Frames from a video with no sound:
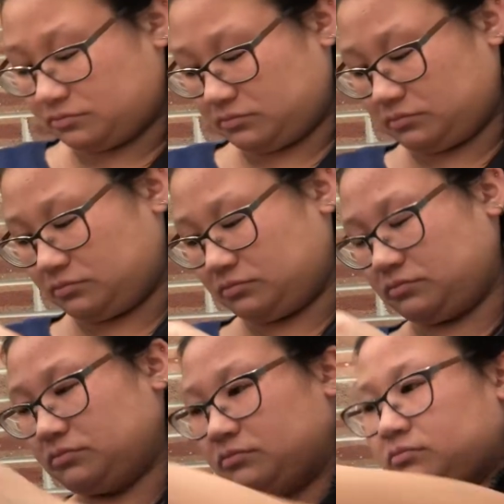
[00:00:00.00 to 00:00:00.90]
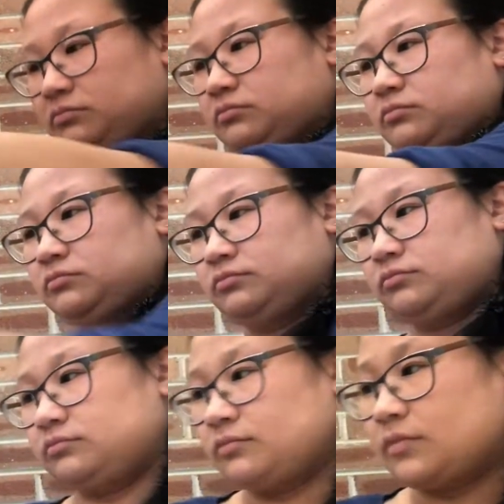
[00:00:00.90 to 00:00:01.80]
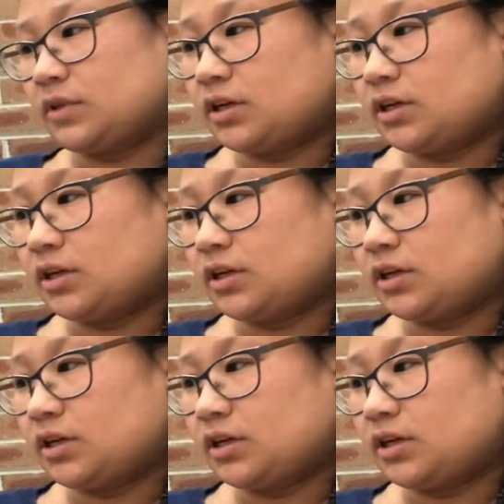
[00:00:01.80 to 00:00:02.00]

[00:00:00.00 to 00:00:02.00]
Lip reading: [no speech]